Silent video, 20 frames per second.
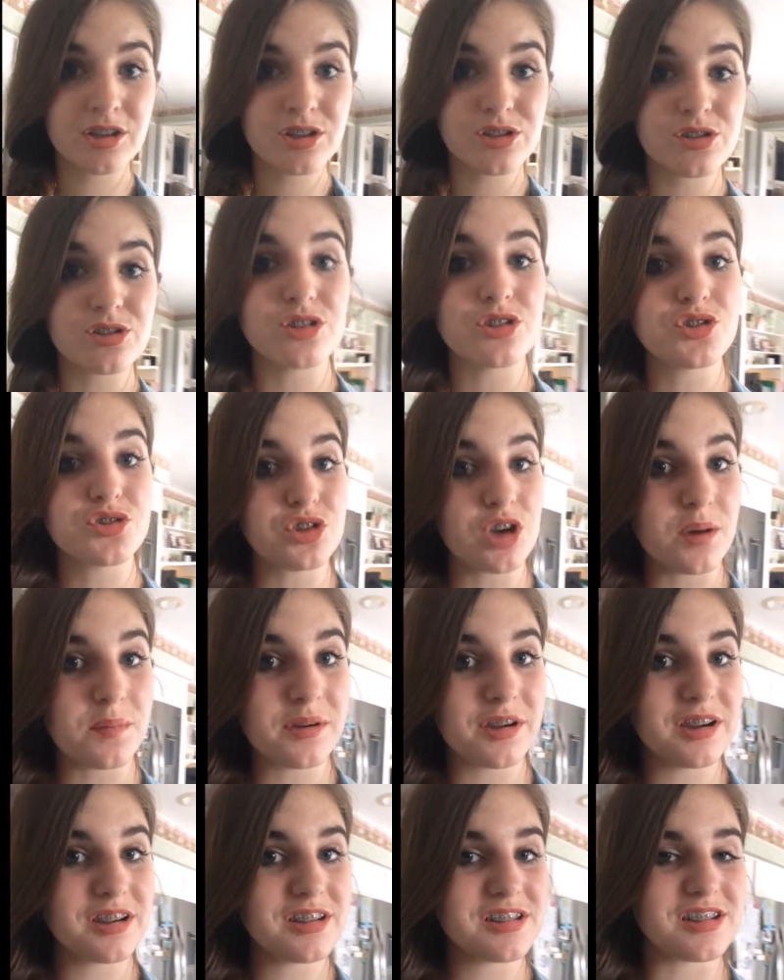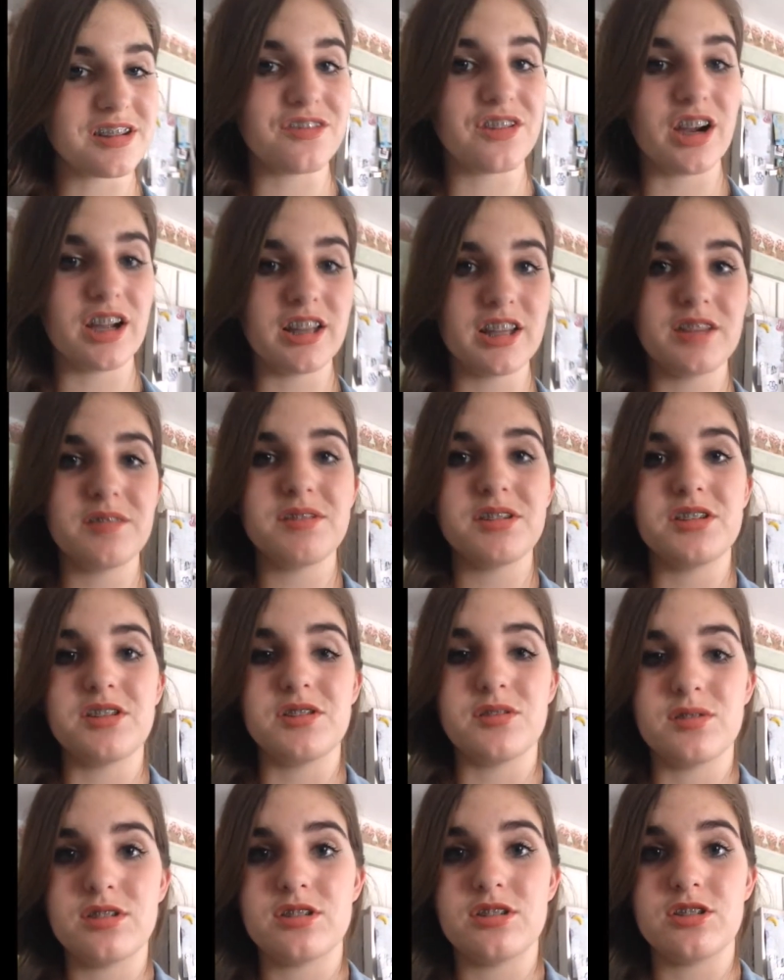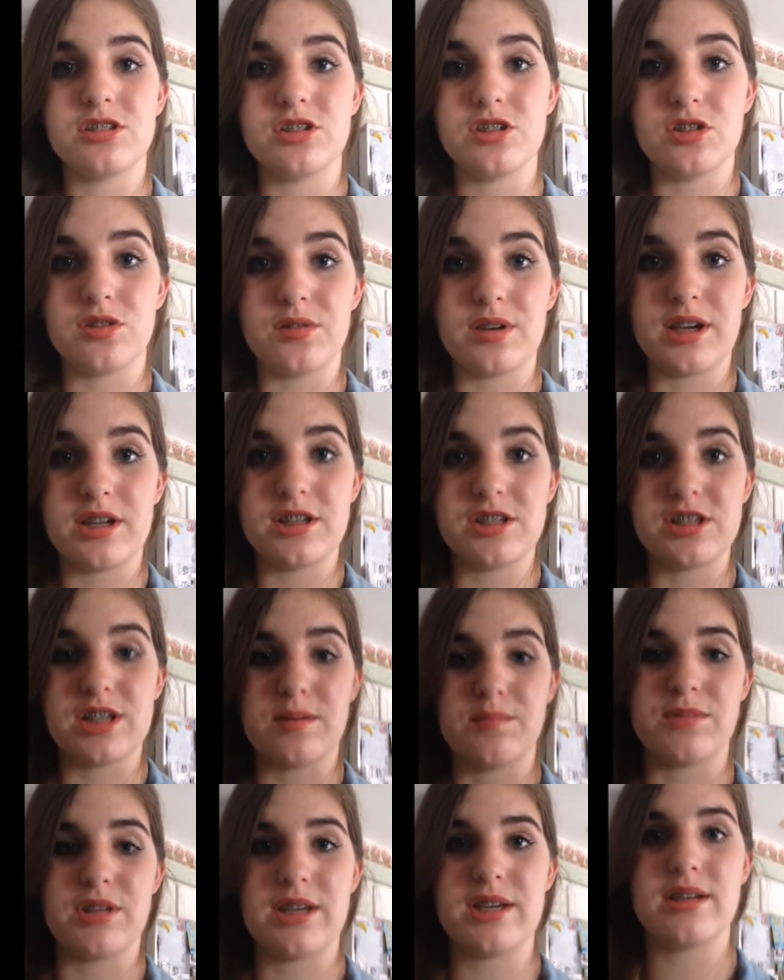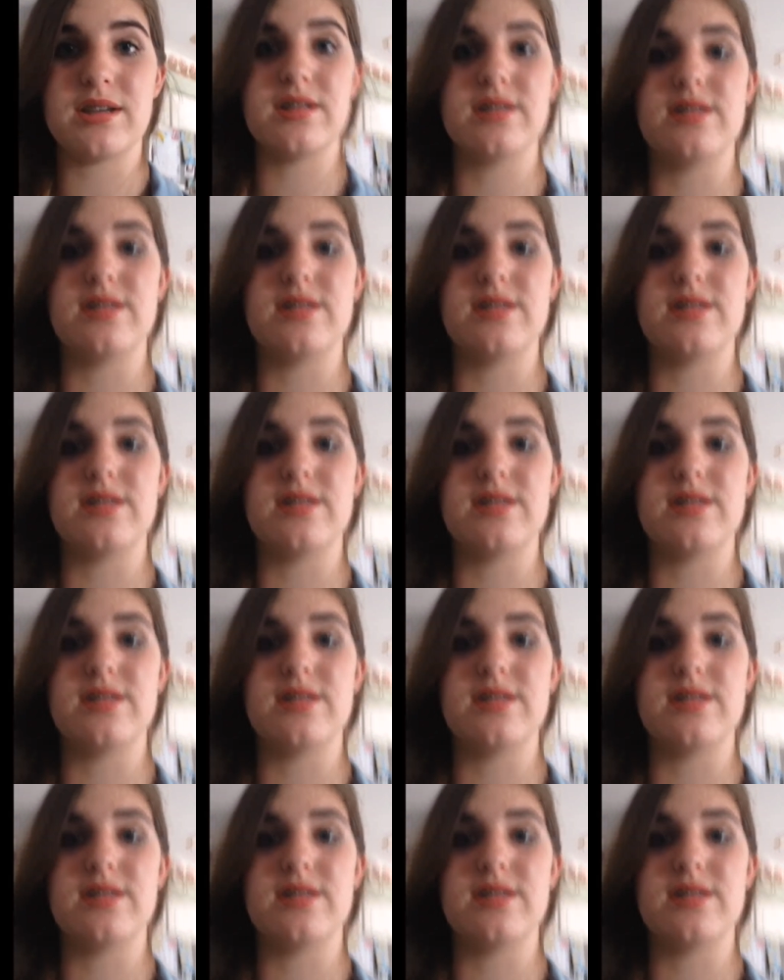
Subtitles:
So the strawberries are finally reduced to a jam-like